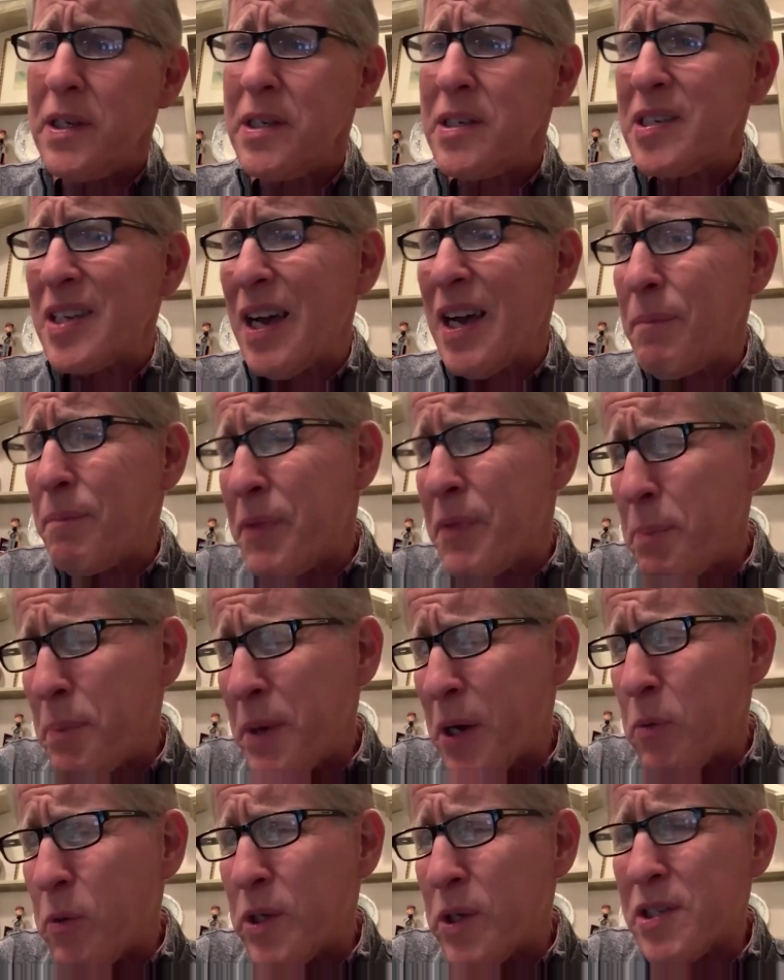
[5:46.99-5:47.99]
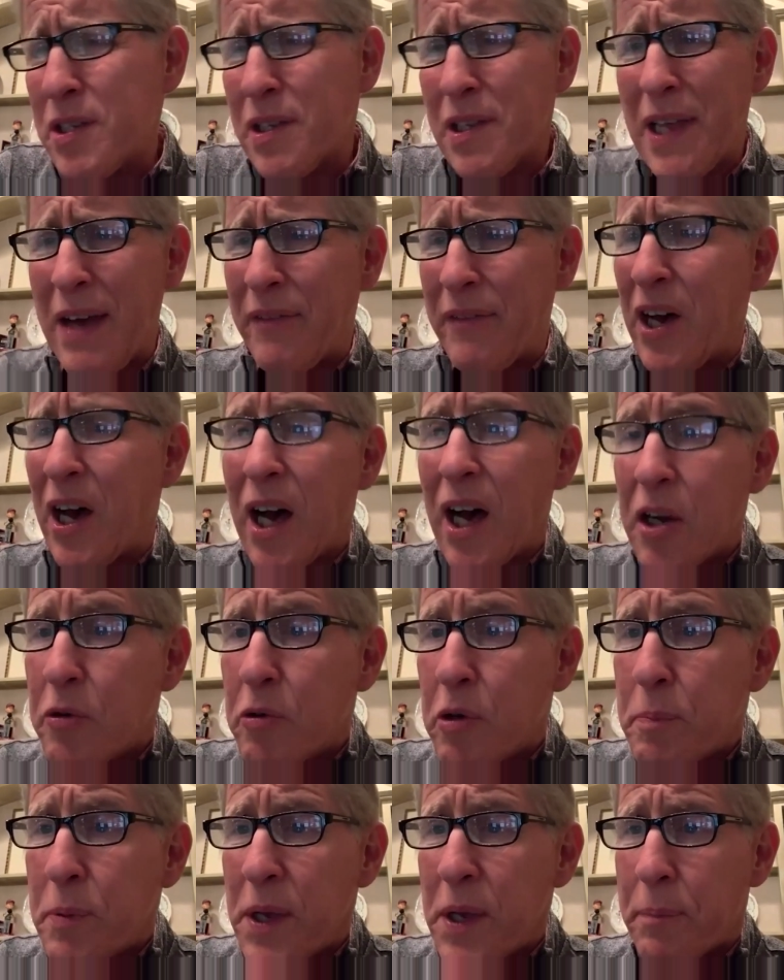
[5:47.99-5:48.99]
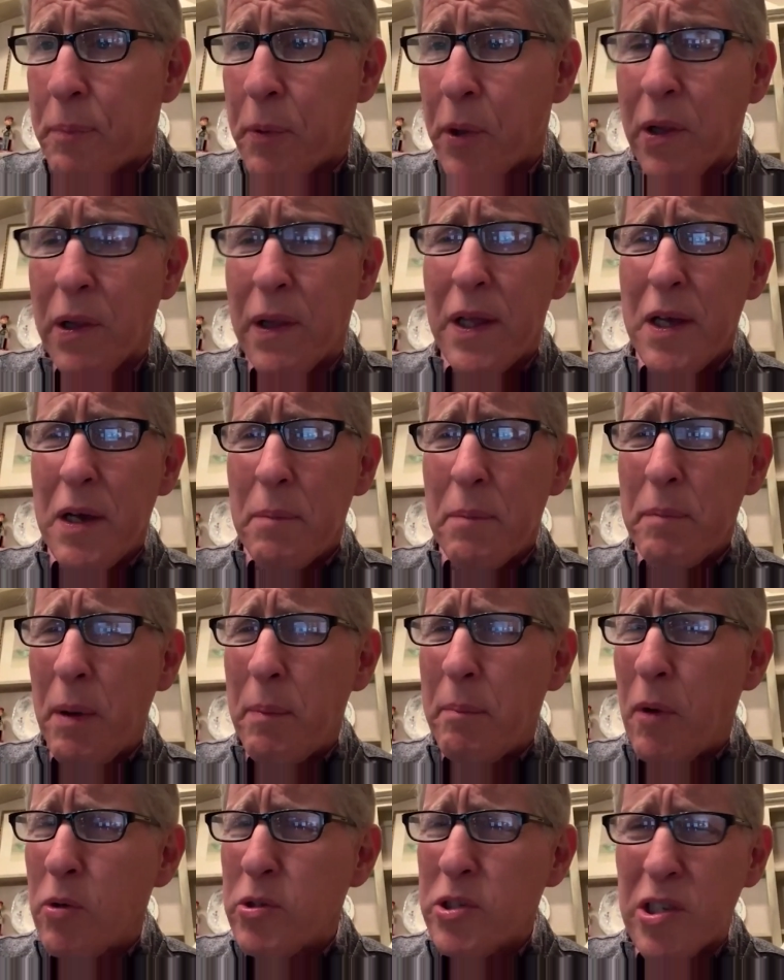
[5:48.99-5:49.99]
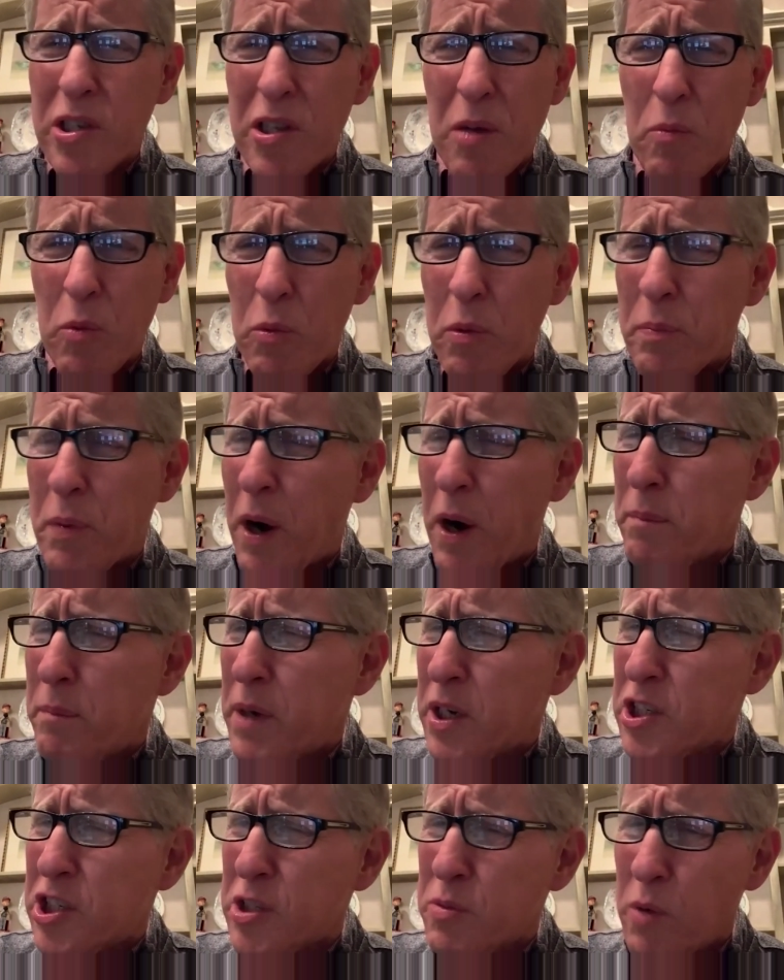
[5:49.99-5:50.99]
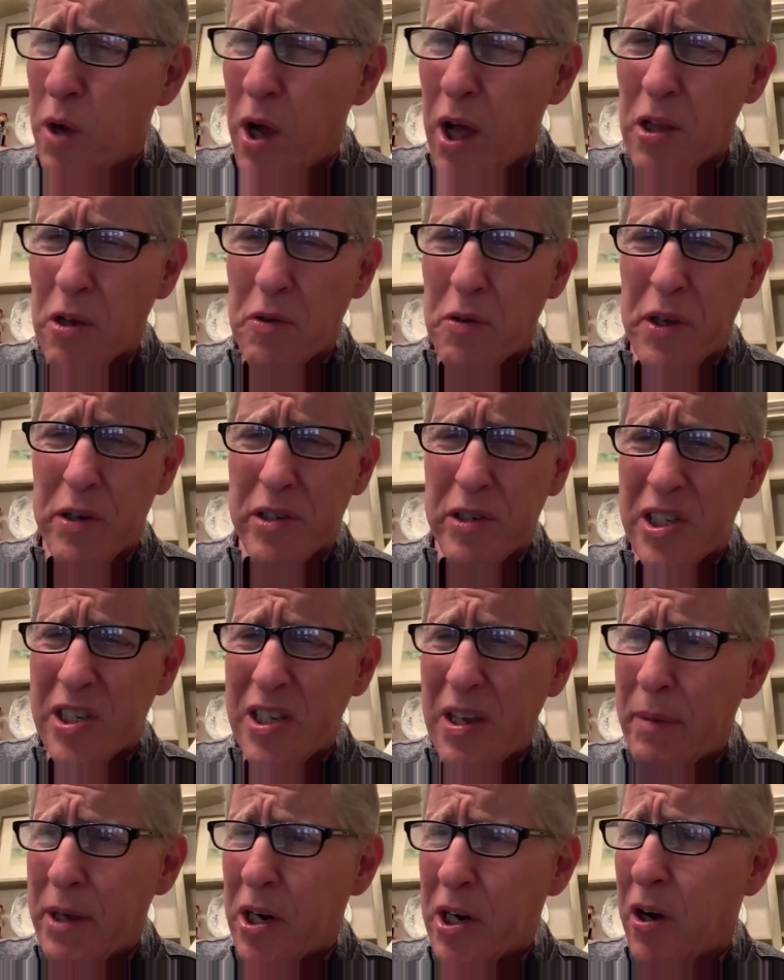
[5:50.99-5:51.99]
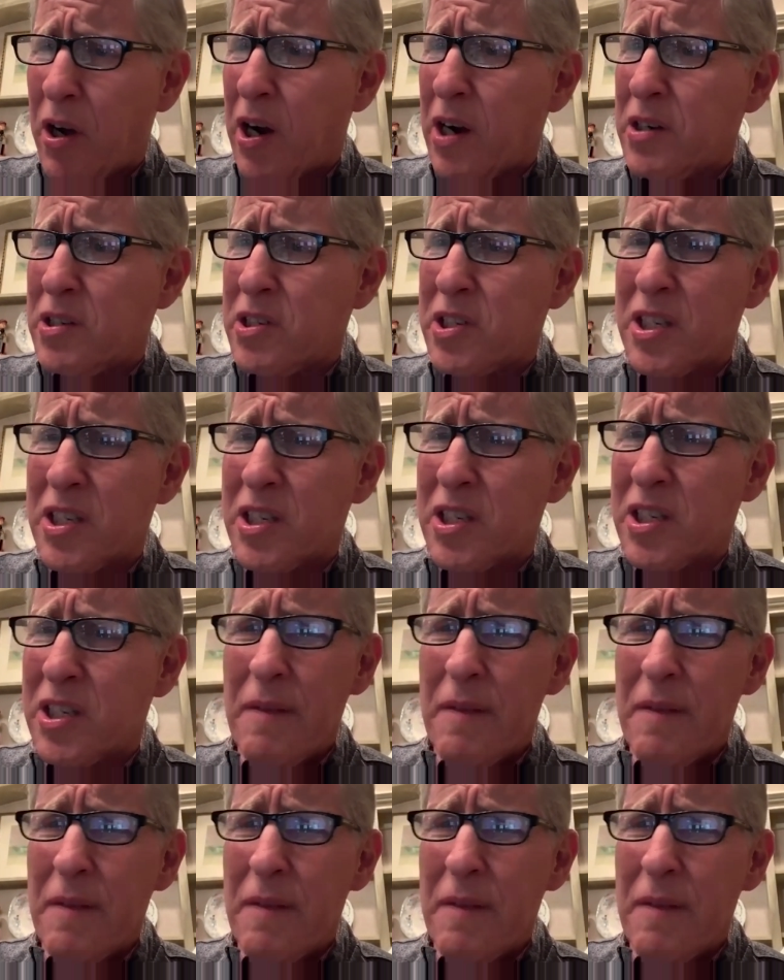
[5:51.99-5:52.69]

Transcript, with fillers: Some, the big ones will have 100 people, but most of them are much smaller. They're seminars.